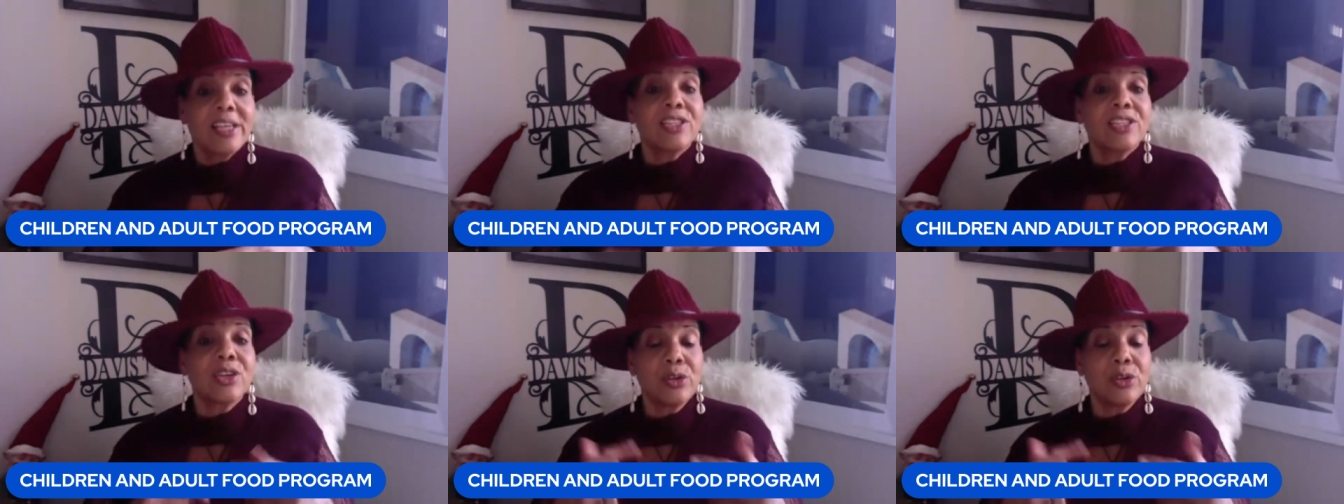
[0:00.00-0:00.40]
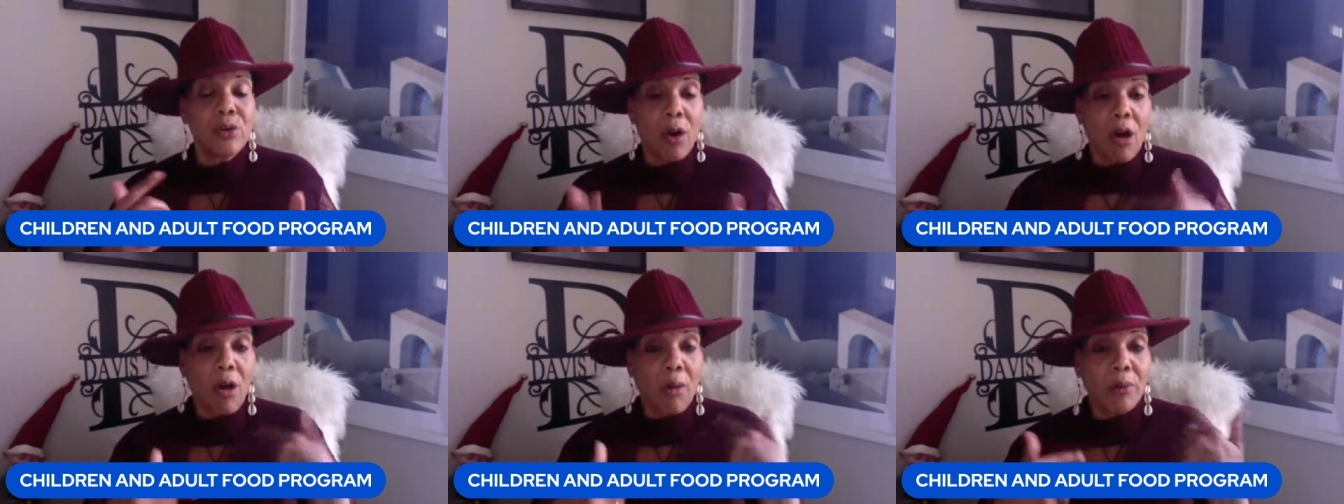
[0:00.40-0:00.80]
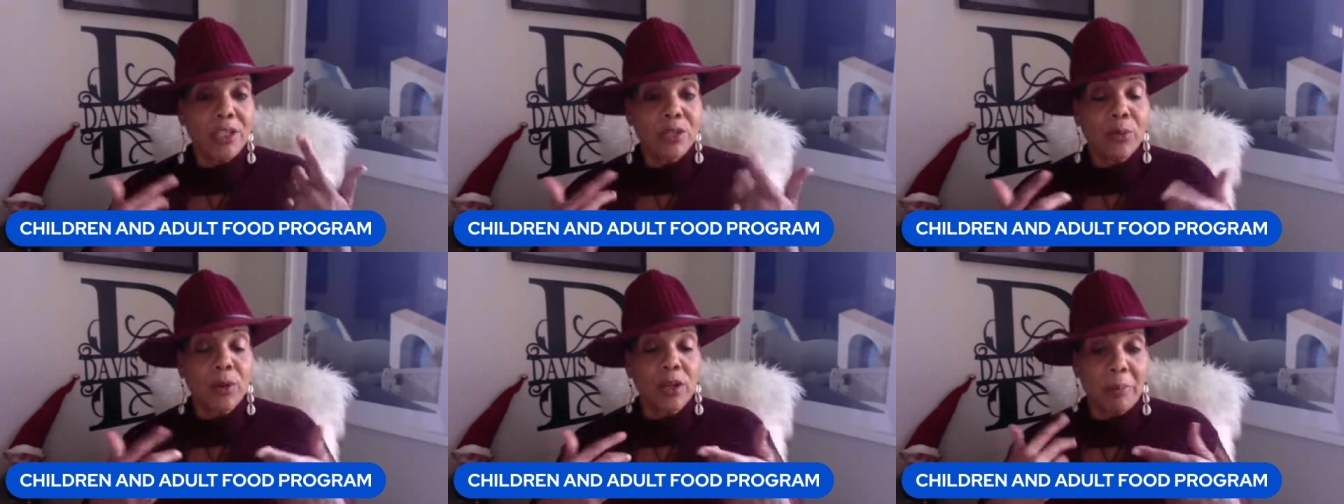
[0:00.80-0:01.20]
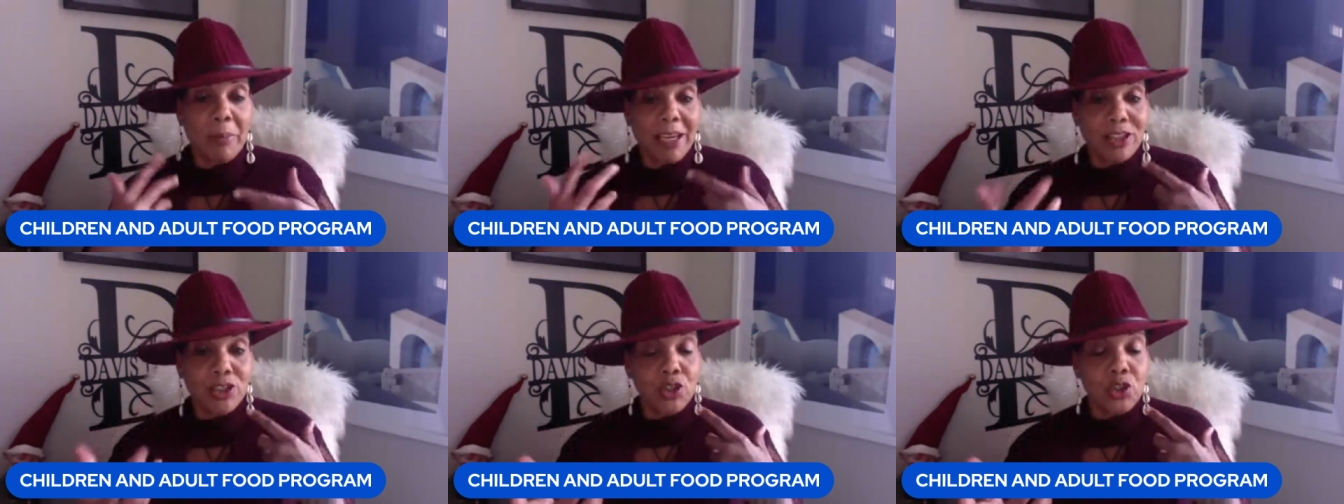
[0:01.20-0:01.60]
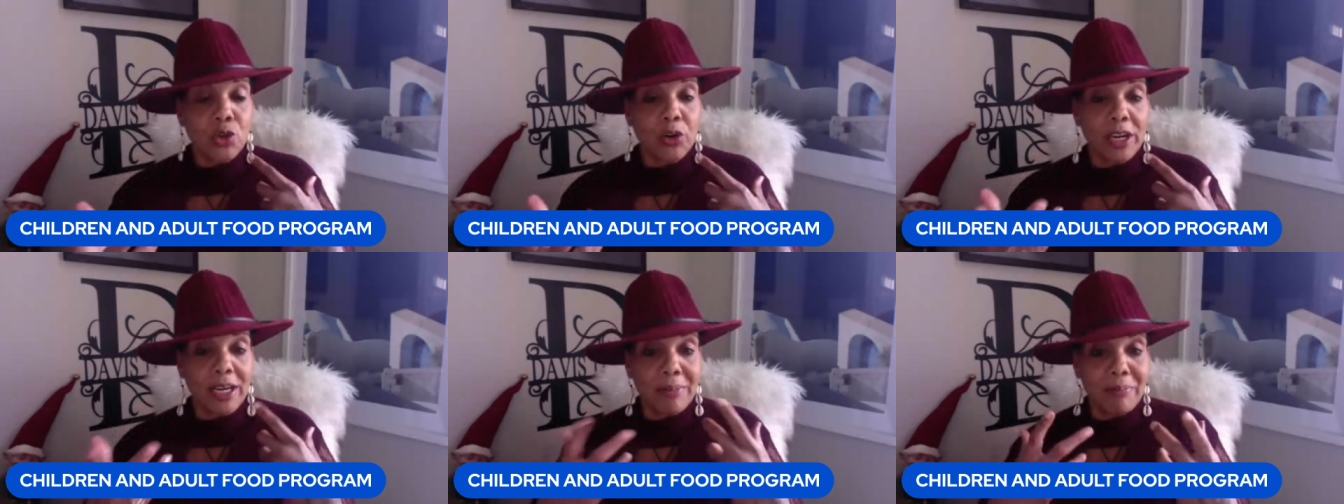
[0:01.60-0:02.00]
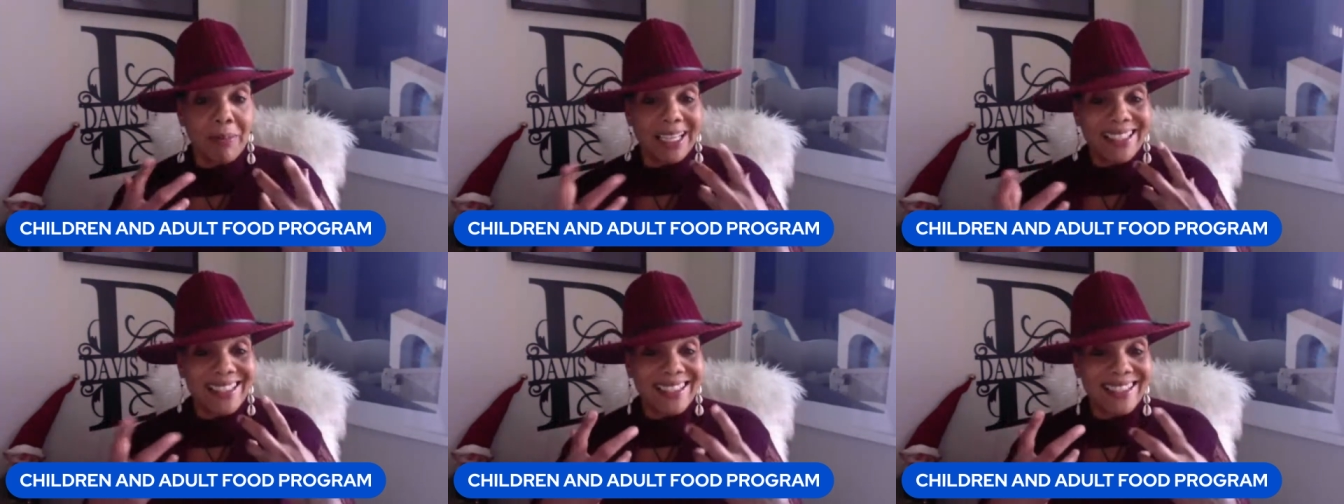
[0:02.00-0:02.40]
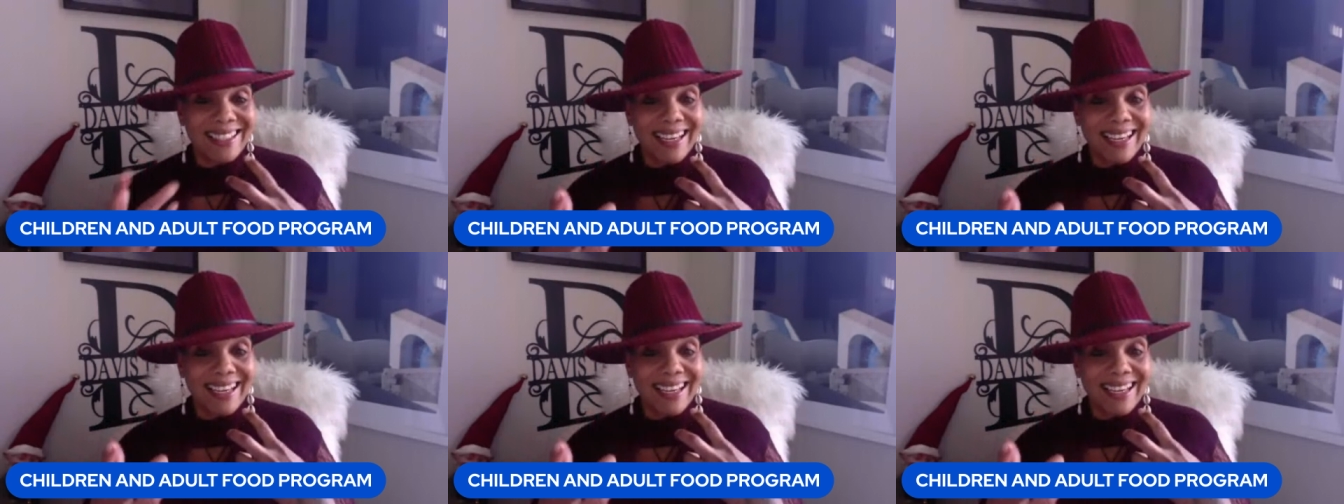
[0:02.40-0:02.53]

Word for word: So you always want to make sure it makes